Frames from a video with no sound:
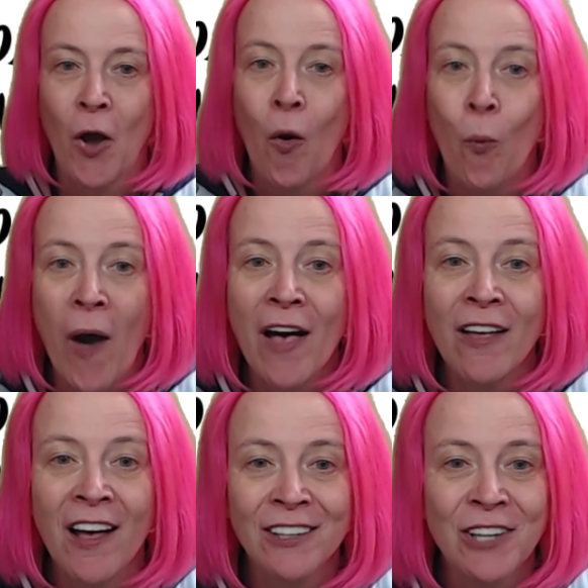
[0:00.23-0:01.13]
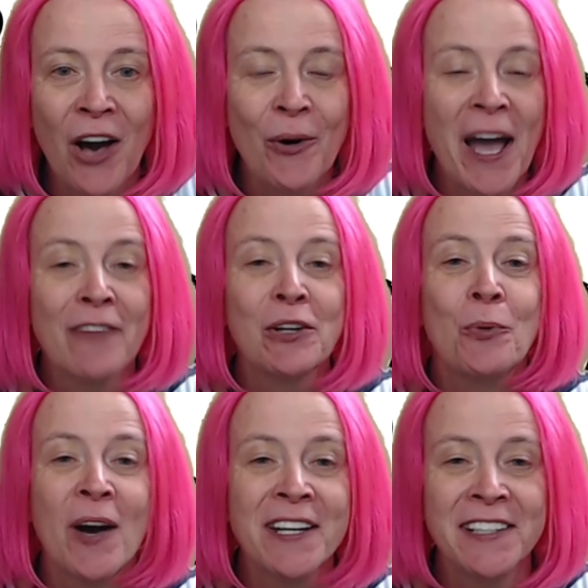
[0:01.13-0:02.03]
Well, hello
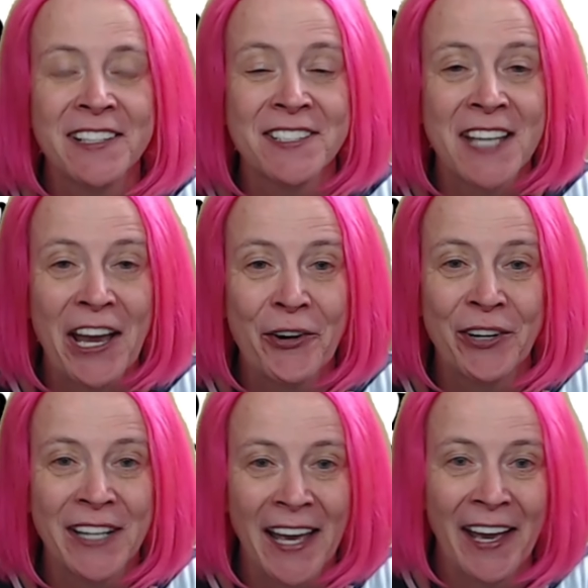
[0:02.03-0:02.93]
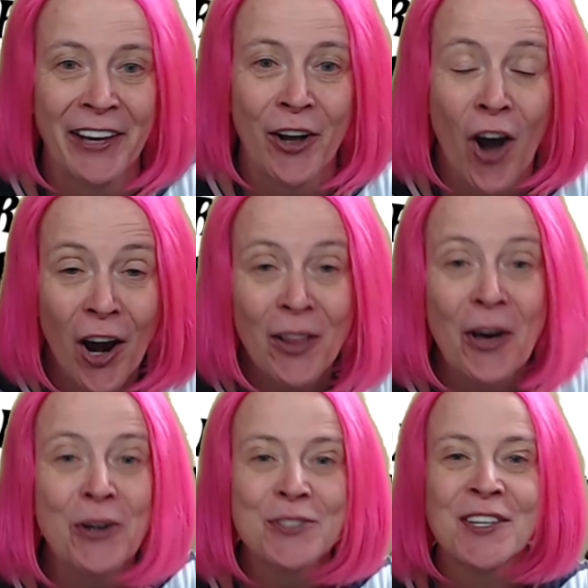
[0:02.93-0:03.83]
everyone. It is Karen Ann
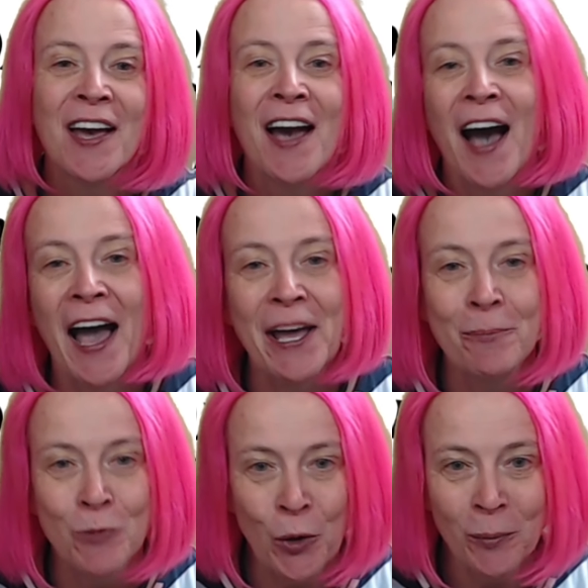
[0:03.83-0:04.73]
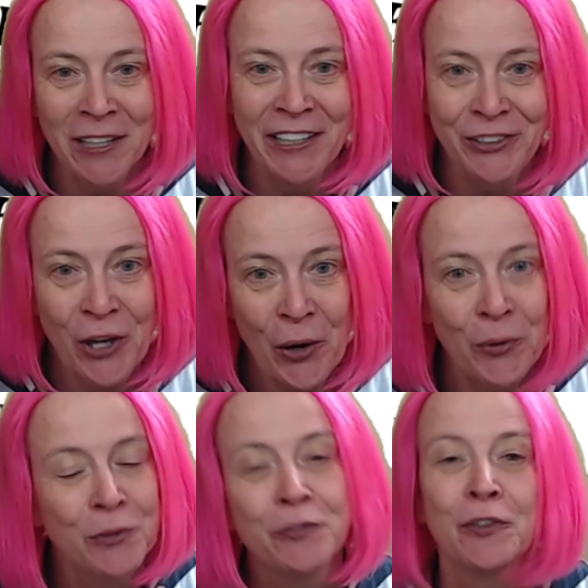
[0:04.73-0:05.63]
Harlos. I am normally
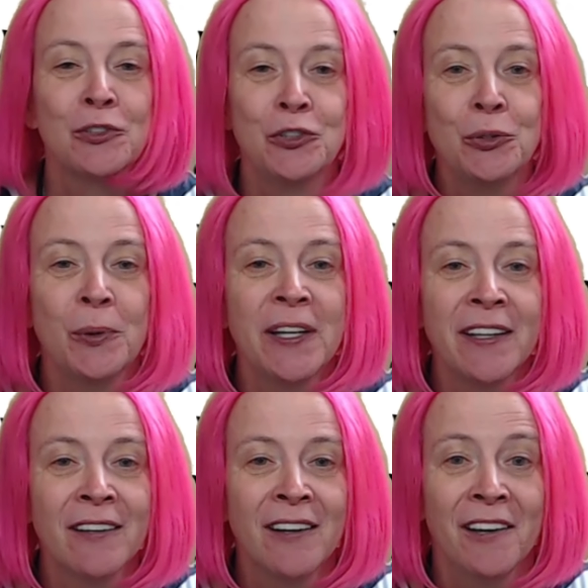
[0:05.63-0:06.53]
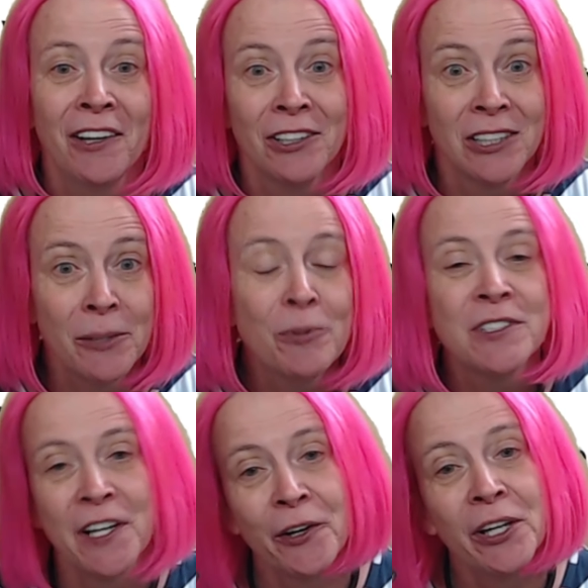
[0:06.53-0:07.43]
known for doing
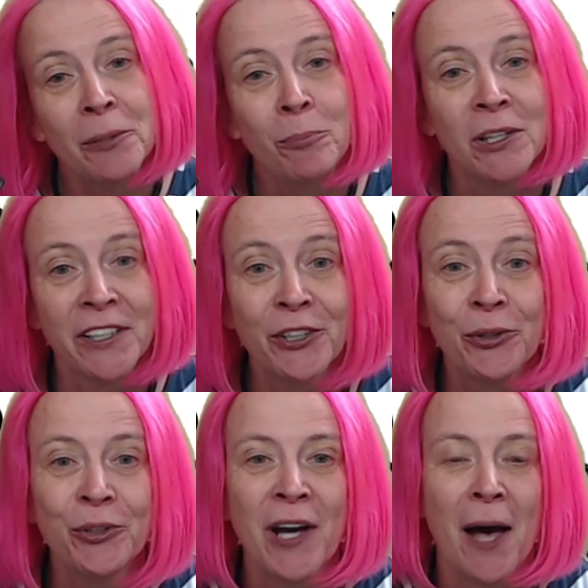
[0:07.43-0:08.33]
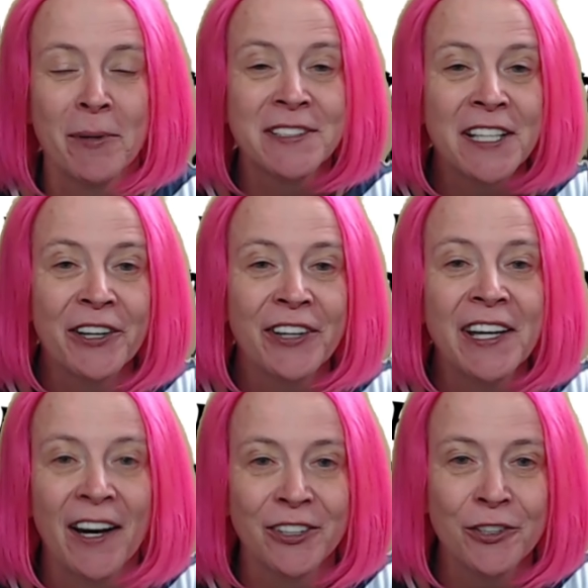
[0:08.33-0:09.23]
libertarian political
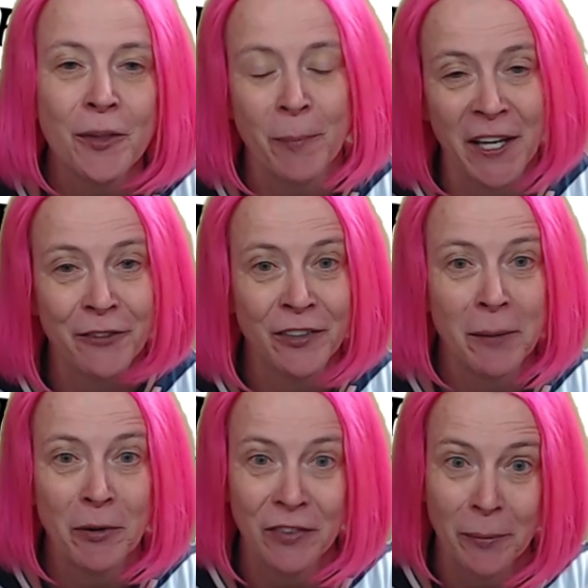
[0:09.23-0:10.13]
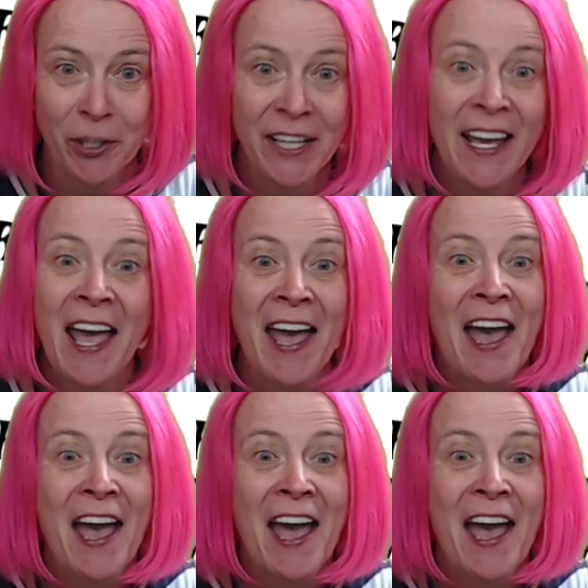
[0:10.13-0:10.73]
commentary under the pink flame of liberty.